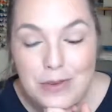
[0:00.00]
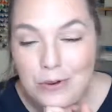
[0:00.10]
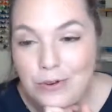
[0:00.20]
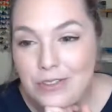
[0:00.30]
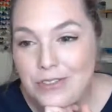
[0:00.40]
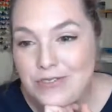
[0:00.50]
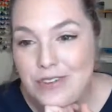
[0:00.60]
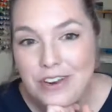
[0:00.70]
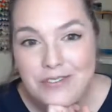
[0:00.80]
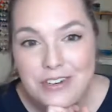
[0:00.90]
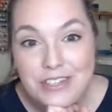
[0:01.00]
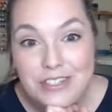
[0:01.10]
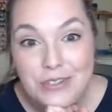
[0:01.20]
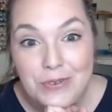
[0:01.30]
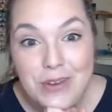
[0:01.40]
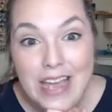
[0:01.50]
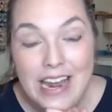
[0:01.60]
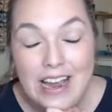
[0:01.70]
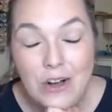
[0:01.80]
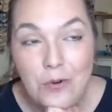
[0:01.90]
ordering those very, very soon. And
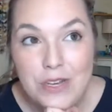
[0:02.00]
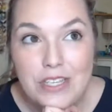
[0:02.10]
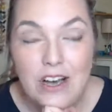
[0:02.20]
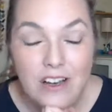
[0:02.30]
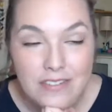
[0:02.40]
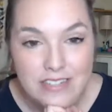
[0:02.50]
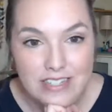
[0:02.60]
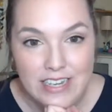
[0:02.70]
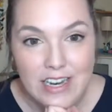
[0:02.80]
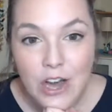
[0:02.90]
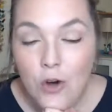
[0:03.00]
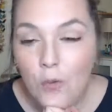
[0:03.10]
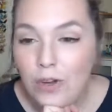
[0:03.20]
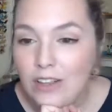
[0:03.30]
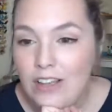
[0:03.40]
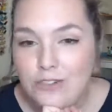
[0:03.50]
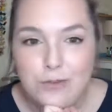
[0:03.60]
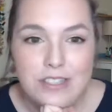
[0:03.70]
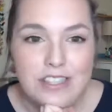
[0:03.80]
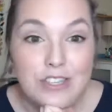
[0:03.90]
I always obviously want to launch
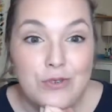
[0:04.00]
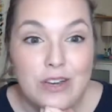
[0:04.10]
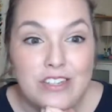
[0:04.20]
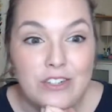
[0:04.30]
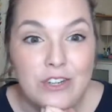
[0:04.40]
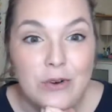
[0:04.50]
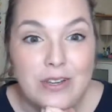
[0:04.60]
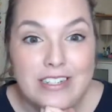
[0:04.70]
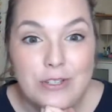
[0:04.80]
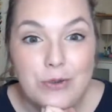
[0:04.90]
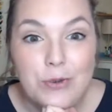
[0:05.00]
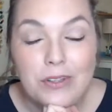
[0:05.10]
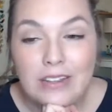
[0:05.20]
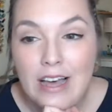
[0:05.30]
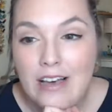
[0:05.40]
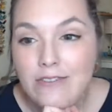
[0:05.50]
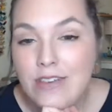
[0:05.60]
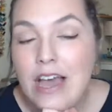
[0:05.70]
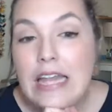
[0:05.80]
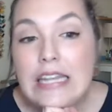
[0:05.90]
prints that you guys are going to love.
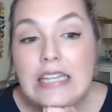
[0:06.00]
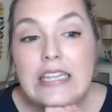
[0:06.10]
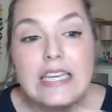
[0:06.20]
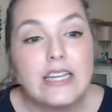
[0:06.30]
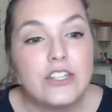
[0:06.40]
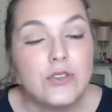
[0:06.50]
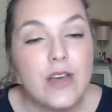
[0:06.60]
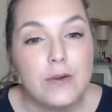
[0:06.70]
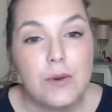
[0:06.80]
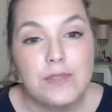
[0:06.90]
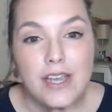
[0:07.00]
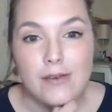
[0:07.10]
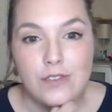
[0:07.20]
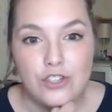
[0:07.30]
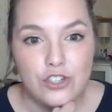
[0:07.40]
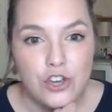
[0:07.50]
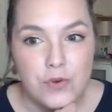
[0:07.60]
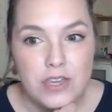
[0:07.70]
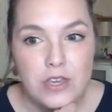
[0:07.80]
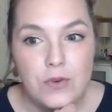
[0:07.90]
The link to that website I was just
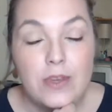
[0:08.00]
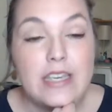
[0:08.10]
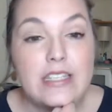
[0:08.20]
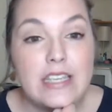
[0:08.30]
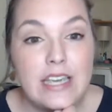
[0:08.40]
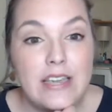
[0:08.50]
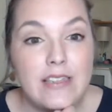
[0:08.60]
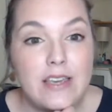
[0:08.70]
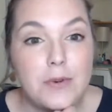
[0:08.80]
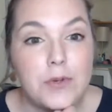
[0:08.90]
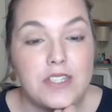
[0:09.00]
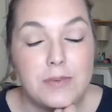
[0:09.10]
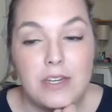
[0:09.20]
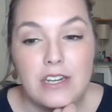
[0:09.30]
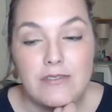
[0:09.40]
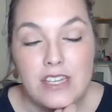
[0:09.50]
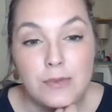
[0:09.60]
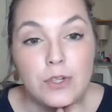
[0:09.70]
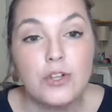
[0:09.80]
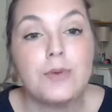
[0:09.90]
showing you is in the Cabooties Community
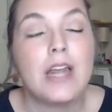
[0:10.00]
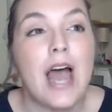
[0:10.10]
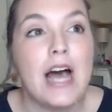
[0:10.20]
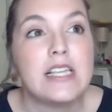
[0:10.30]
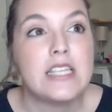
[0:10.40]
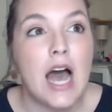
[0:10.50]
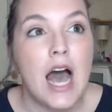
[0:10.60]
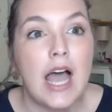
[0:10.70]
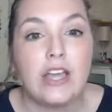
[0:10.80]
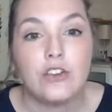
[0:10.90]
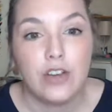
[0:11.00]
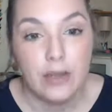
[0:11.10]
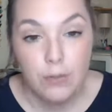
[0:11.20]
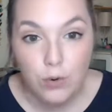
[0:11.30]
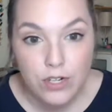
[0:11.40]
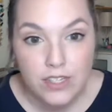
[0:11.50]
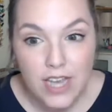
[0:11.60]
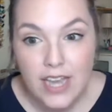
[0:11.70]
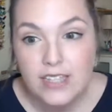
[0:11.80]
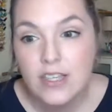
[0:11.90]
Facebook group. And as I create more
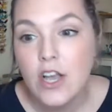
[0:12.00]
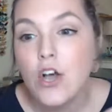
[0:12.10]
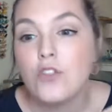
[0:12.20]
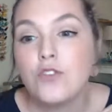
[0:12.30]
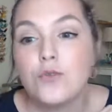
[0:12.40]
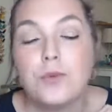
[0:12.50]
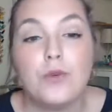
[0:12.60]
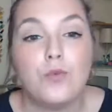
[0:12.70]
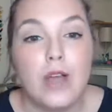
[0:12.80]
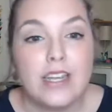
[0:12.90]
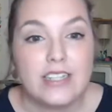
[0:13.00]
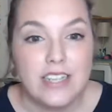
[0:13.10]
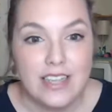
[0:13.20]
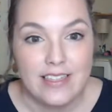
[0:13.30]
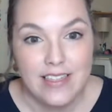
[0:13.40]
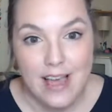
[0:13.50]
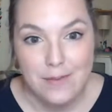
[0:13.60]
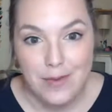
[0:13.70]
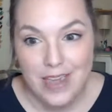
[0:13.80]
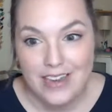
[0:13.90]
designs, those will be right in that
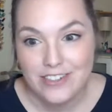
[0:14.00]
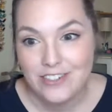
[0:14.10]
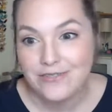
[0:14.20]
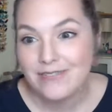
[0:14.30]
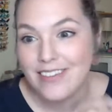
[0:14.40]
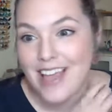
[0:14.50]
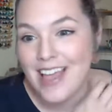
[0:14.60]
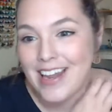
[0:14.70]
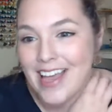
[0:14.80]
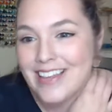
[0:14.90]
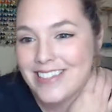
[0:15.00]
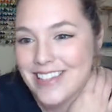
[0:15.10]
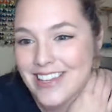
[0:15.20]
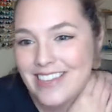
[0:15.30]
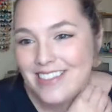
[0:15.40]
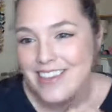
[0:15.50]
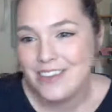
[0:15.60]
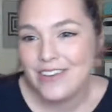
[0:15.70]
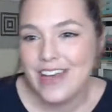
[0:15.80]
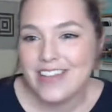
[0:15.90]
page. And I see, thank
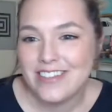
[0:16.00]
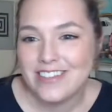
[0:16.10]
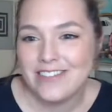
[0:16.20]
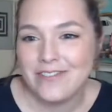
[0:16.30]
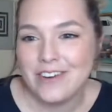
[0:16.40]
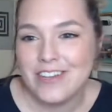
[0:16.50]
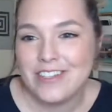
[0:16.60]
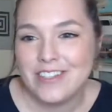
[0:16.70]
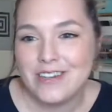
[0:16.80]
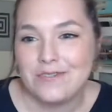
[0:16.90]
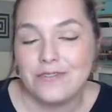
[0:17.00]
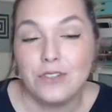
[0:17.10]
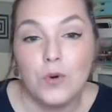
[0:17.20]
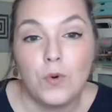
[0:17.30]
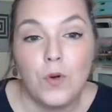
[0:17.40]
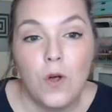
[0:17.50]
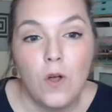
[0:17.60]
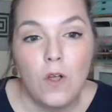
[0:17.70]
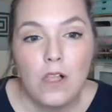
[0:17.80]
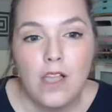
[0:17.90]
you guys, we're into the
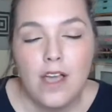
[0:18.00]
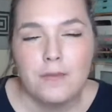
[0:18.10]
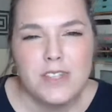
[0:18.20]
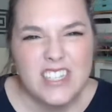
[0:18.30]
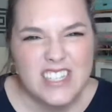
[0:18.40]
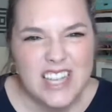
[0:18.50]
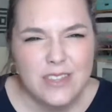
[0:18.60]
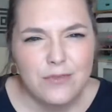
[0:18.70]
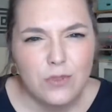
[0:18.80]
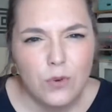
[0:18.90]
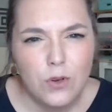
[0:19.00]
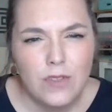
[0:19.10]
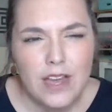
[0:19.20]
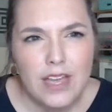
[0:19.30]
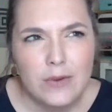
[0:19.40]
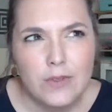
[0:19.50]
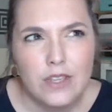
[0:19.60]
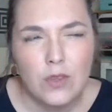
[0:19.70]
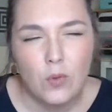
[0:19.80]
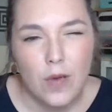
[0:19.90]
floral. Maritza, is that the floral that was
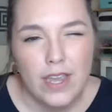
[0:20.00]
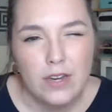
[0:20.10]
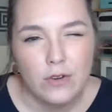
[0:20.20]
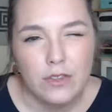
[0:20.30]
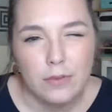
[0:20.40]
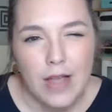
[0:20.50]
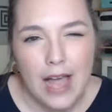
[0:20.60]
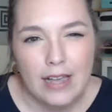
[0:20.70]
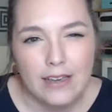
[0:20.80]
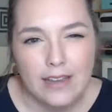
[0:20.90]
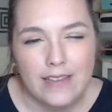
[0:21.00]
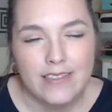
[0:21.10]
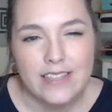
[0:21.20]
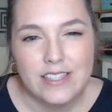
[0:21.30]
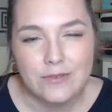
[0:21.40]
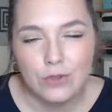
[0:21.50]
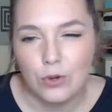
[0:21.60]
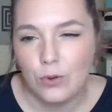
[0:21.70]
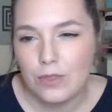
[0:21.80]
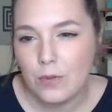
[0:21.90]
on the white or the black? I think that's a
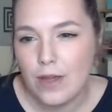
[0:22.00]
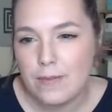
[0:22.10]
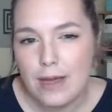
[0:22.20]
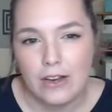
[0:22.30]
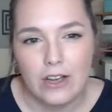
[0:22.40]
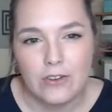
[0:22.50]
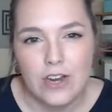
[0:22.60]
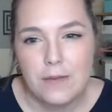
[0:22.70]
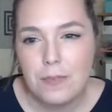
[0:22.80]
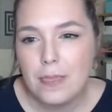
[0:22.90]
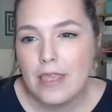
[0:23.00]
floral with a white background, right?